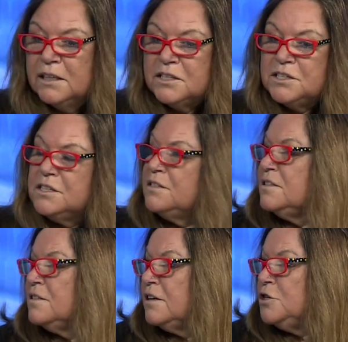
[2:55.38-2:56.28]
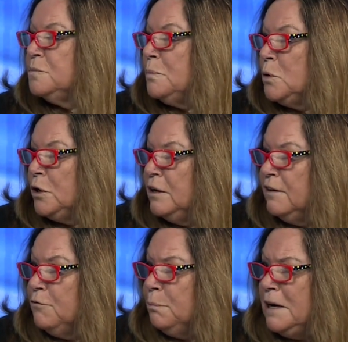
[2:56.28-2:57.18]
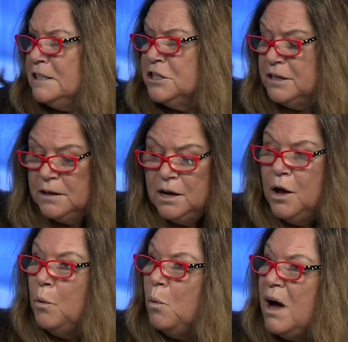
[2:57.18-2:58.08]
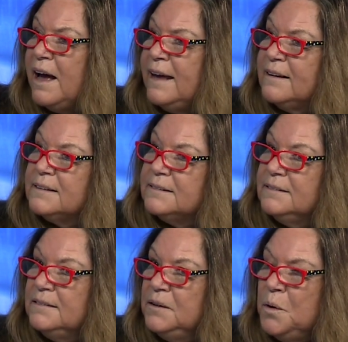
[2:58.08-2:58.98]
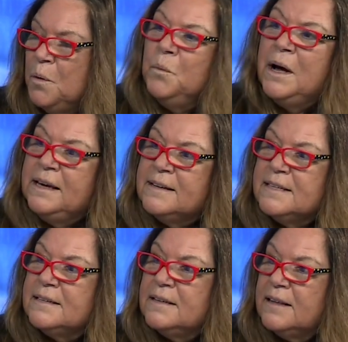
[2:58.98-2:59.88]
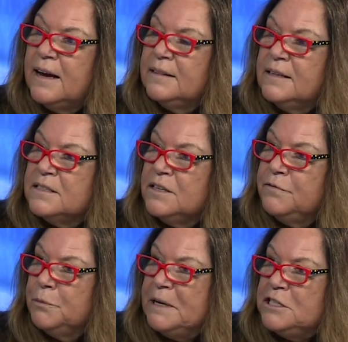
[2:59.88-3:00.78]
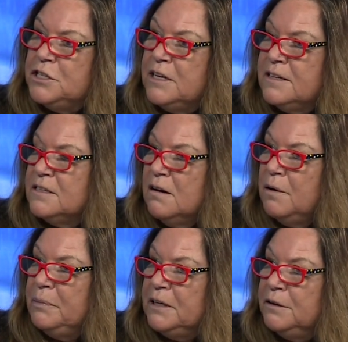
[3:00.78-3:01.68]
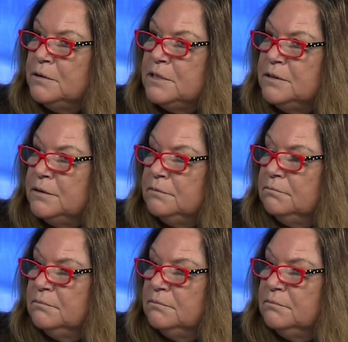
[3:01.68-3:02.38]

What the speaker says: This is such important information. Why is it that this information has not been out to